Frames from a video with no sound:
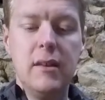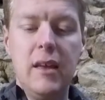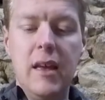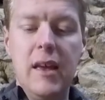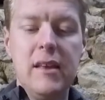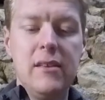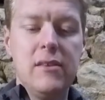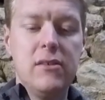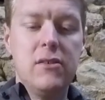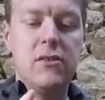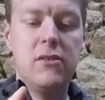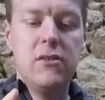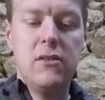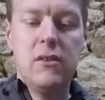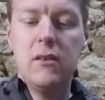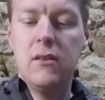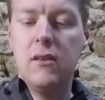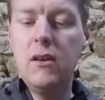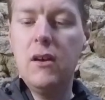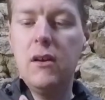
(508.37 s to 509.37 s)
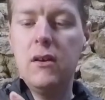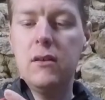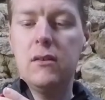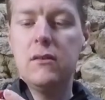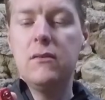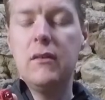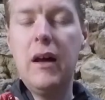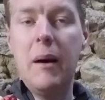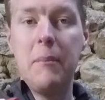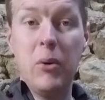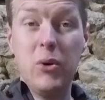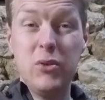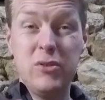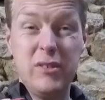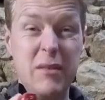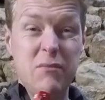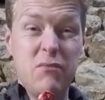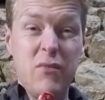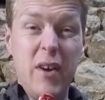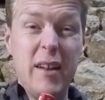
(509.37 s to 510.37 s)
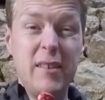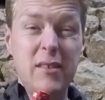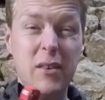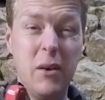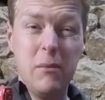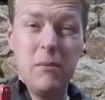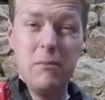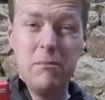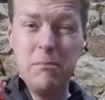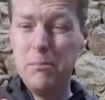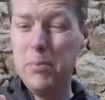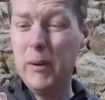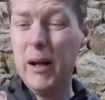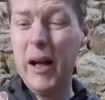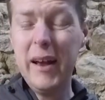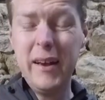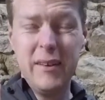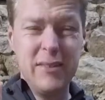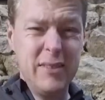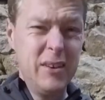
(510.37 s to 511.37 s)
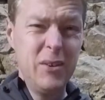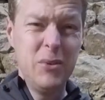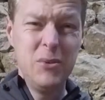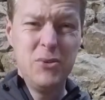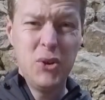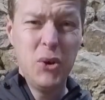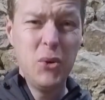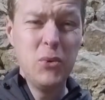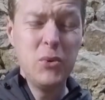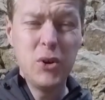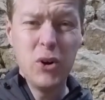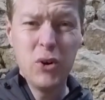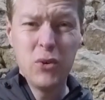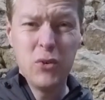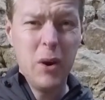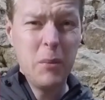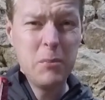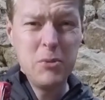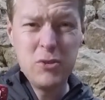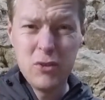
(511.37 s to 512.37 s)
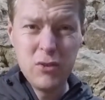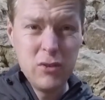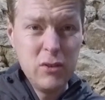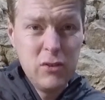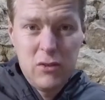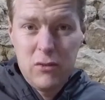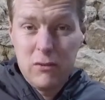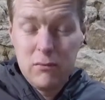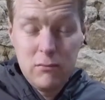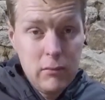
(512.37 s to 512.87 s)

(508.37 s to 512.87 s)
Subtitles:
I bought it in red, not black. They do 2 colour options.